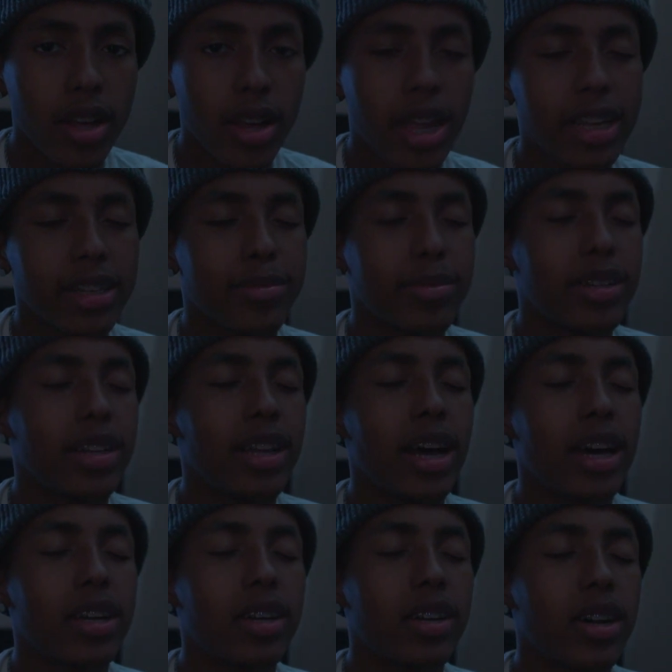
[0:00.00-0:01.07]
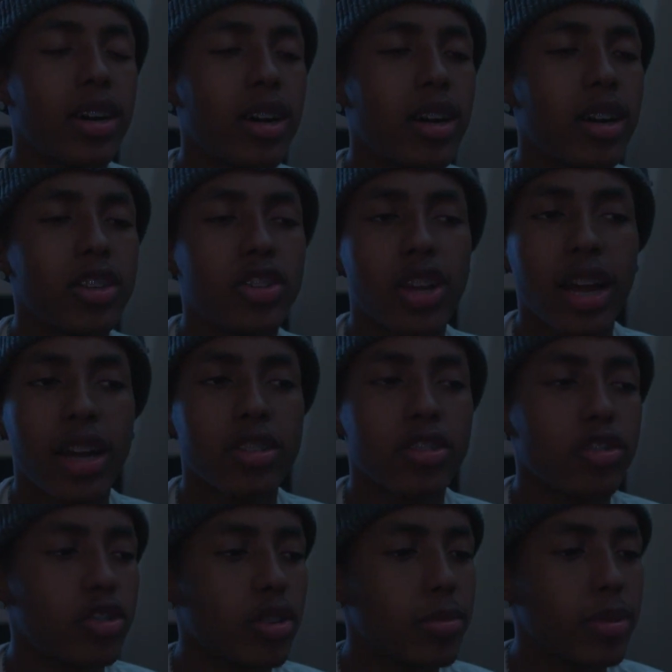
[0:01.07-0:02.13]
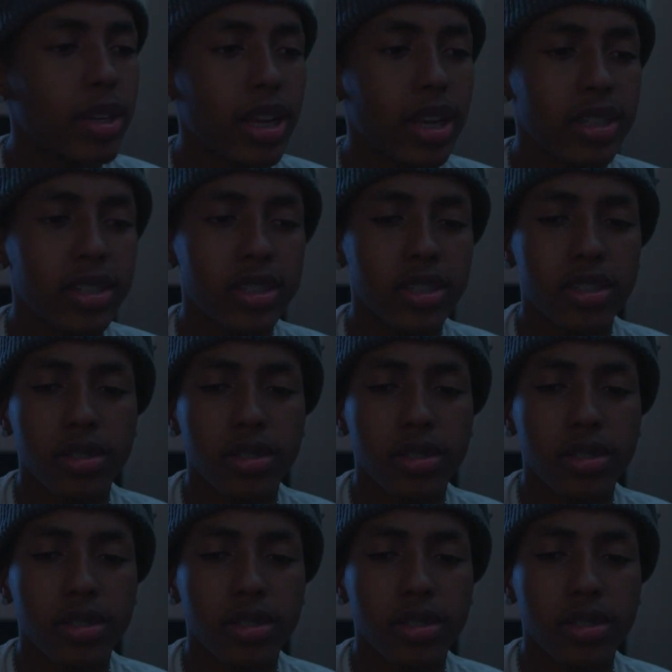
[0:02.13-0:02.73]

Like, it's been a lot of trials and tribulations.